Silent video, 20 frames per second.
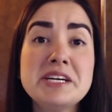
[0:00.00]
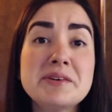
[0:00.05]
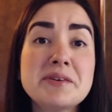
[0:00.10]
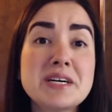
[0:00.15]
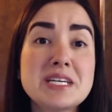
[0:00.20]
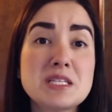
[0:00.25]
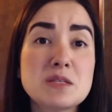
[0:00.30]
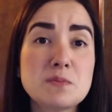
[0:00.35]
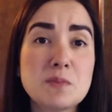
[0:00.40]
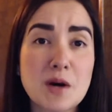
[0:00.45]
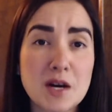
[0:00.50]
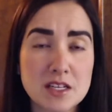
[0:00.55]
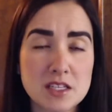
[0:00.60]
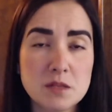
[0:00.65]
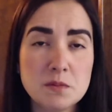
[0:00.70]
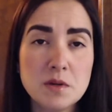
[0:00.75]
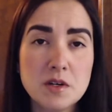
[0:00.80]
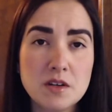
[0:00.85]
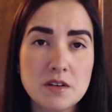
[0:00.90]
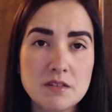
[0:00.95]
as
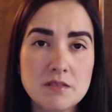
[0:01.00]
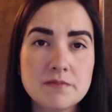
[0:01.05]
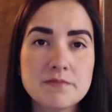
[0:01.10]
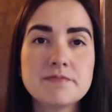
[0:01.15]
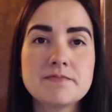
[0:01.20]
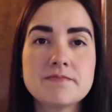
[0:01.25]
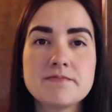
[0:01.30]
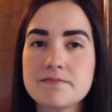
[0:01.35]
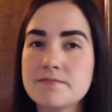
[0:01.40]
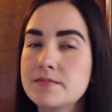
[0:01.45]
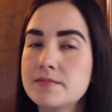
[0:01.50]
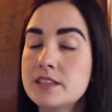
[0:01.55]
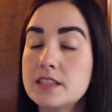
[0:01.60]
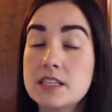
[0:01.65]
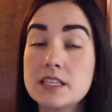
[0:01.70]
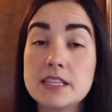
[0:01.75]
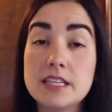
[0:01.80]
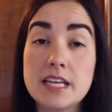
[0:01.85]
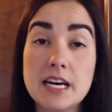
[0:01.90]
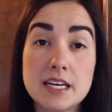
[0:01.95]
possible,
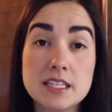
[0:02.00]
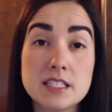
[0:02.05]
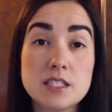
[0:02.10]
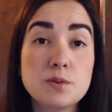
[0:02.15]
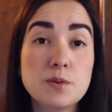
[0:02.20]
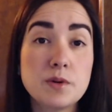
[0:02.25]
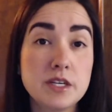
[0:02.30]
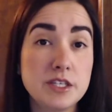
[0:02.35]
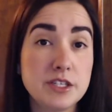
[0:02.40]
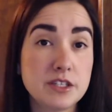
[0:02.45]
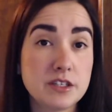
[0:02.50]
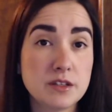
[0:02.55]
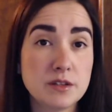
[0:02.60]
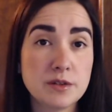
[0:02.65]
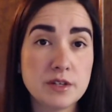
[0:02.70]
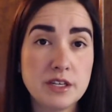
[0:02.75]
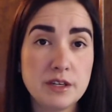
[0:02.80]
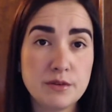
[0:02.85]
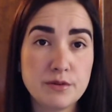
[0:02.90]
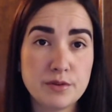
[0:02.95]
that's what you're
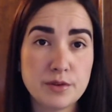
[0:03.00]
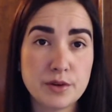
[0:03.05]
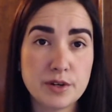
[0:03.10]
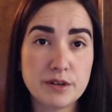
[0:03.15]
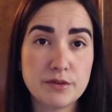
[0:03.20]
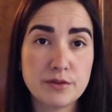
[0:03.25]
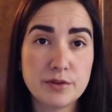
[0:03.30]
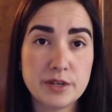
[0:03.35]
looking for